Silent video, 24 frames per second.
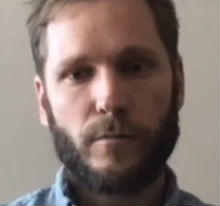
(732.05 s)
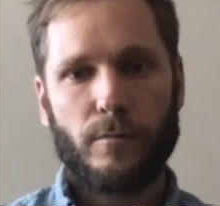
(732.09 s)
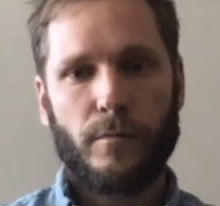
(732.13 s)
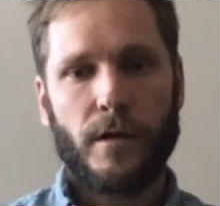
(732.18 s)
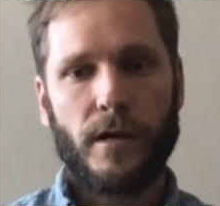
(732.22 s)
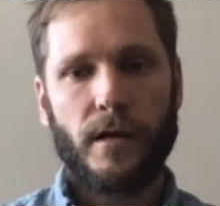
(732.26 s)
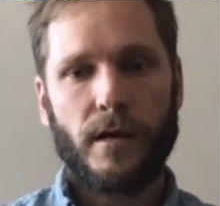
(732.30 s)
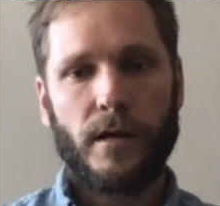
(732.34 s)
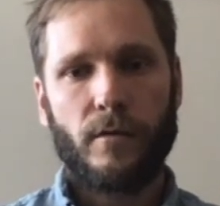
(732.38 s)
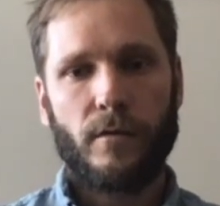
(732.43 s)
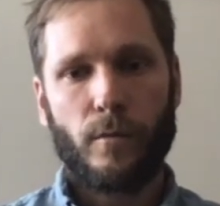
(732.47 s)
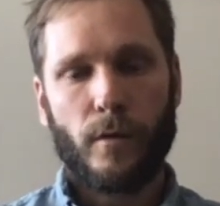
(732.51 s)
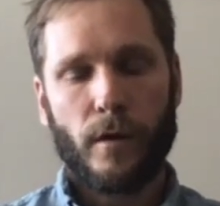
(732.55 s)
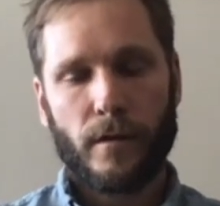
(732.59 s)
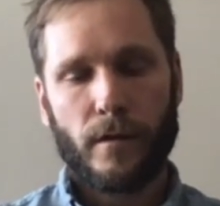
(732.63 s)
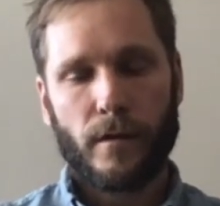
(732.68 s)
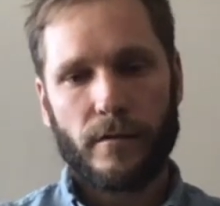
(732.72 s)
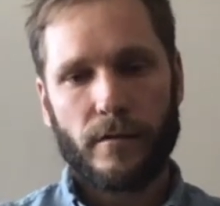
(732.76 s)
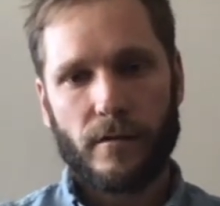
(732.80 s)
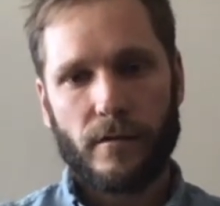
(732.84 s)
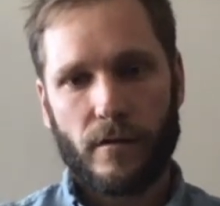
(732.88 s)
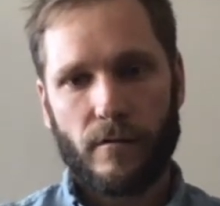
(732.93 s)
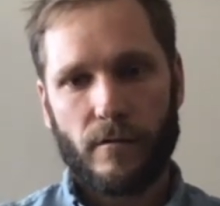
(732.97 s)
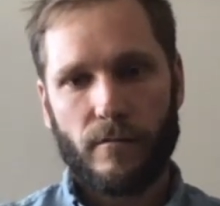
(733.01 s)
would be
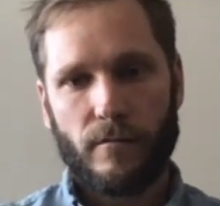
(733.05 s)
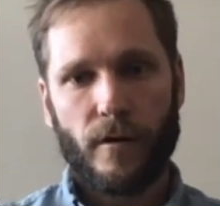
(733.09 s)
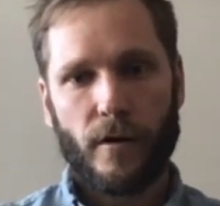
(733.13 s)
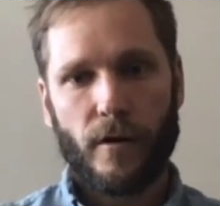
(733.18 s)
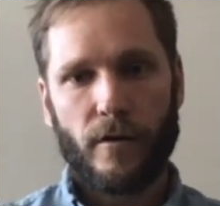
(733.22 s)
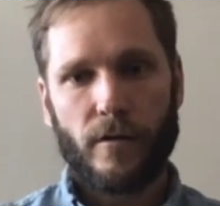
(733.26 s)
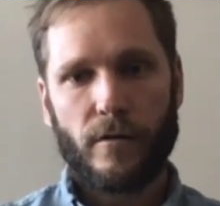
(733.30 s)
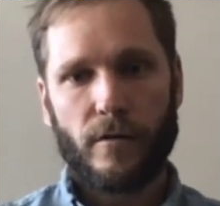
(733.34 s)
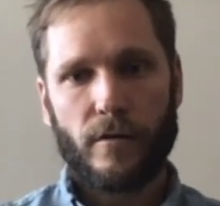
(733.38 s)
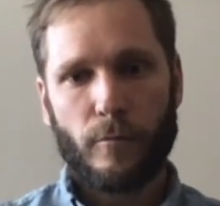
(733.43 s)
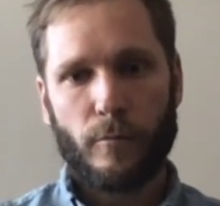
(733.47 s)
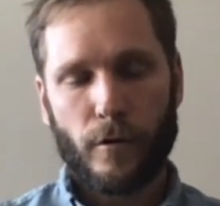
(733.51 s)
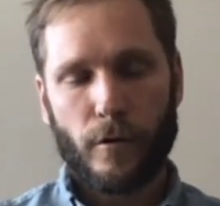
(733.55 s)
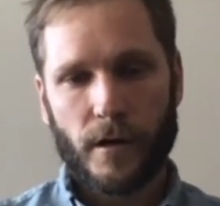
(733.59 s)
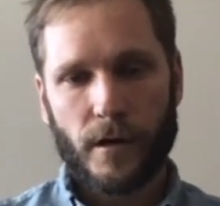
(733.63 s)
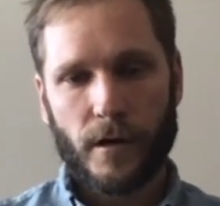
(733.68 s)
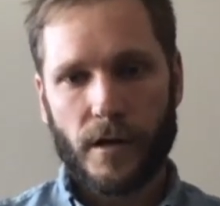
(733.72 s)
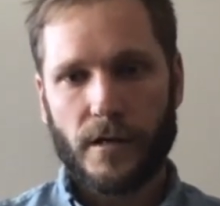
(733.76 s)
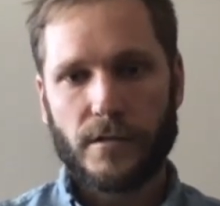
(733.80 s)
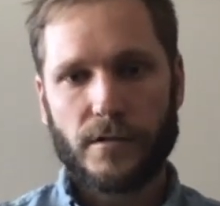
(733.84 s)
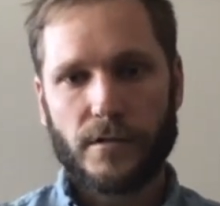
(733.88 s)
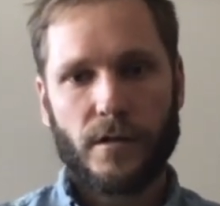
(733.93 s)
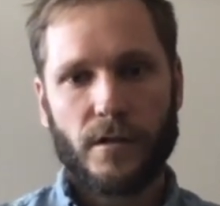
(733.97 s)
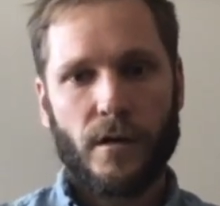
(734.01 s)
willing to defer the
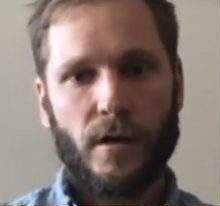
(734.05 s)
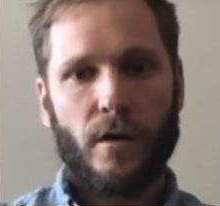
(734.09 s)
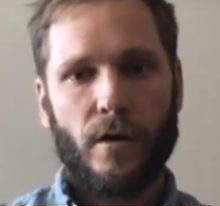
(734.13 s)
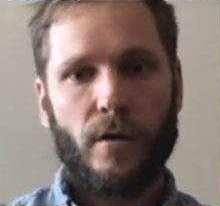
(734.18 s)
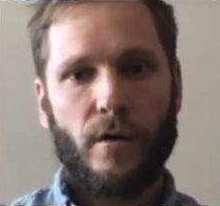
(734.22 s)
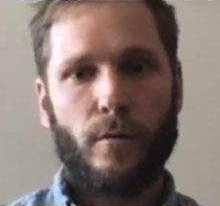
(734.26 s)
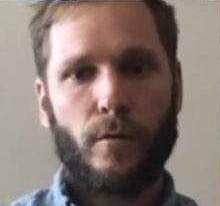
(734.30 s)
mortgage.